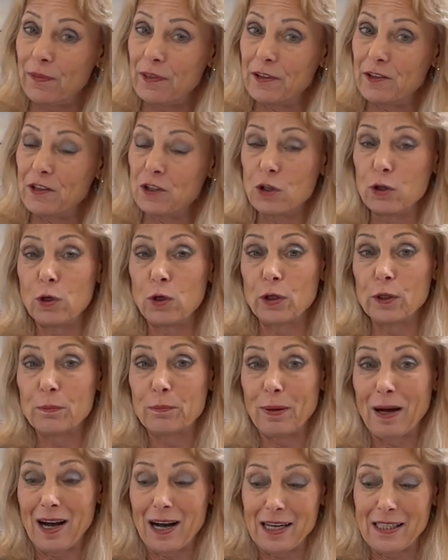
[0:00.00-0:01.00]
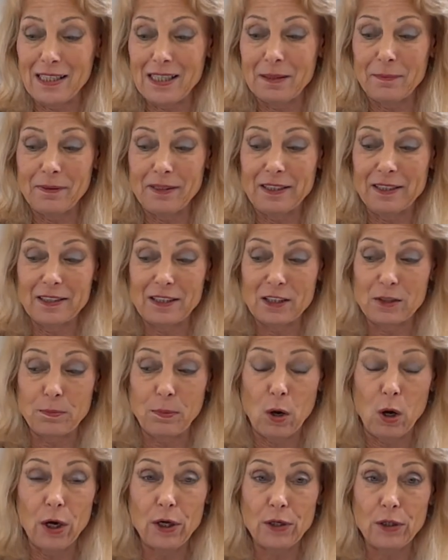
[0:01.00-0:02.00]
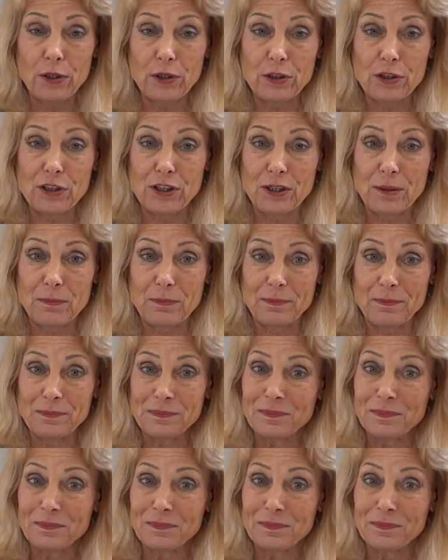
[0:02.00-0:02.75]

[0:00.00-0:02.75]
this could possibly, this partnership,